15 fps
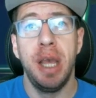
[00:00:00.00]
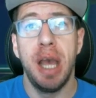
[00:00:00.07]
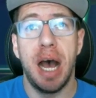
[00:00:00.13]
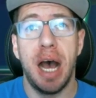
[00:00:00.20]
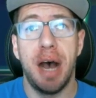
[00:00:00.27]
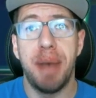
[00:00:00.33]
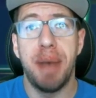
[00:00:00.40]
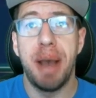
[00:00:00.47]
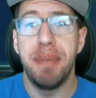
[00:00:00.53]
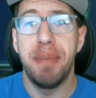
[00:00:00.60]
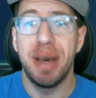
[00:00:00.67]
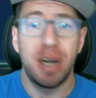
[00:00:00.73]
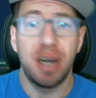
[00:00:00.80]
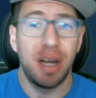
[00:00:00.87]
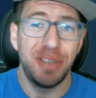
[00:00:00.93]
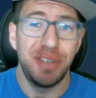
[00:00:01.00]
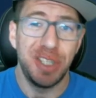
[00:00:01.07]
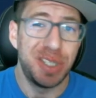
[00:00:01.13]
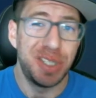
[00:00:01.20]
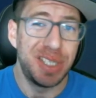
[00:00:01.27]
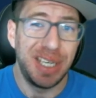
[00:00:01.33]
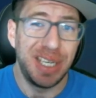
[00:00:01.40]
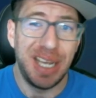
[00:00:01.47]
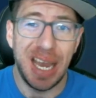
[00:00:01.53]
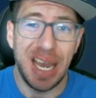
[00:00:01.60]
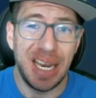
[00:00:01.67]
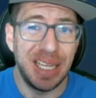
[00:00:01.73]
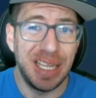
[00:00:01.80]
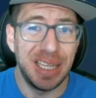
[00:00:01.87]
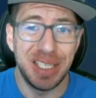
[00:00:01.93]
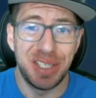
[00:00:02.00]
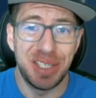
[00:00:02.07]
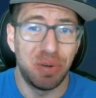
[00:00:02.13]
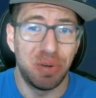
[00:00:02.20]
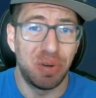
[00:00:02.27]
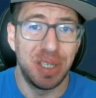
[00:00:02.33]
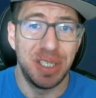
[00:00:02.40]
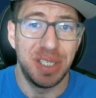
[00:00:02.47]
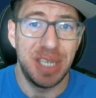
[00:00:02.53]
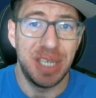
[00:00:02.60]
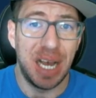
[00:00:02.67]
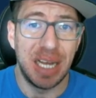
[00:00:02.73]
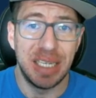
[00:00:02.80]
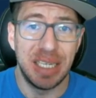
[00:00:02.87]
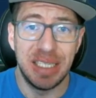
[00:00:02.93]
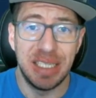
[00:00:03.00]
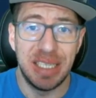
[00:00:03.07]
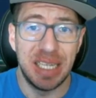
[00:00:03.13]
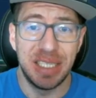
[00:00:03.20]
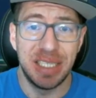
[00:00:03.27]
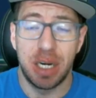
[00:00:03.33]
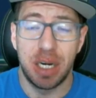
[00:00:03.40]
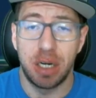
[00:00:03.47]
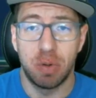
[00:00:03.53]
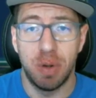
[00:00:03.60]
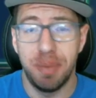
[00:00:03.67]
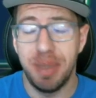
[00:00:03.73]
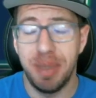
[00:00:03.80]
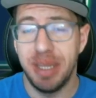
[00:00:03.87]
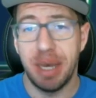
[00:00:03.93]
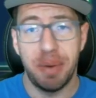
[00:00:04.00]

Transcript: I'm better off just getting the swords to 10-star equipment.